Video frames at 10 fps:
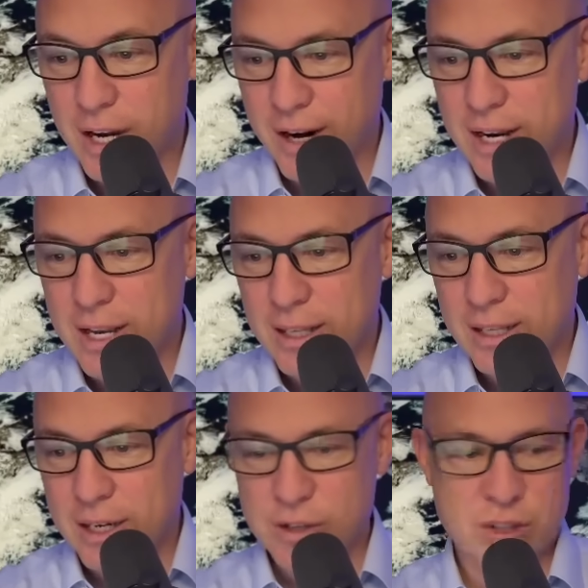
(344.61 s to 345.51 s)
All right,
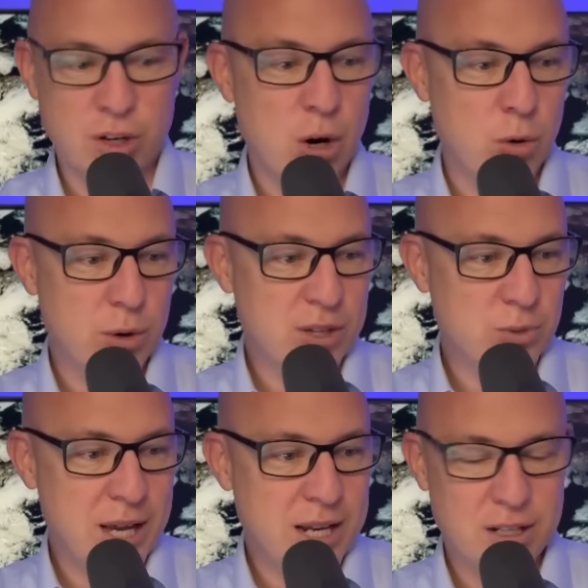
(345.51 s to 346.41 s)
here's the cold as
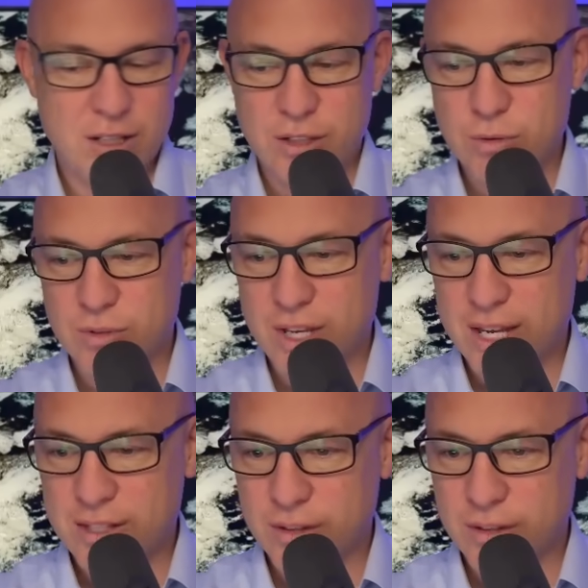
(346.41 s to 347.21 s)
we head into Tuesday.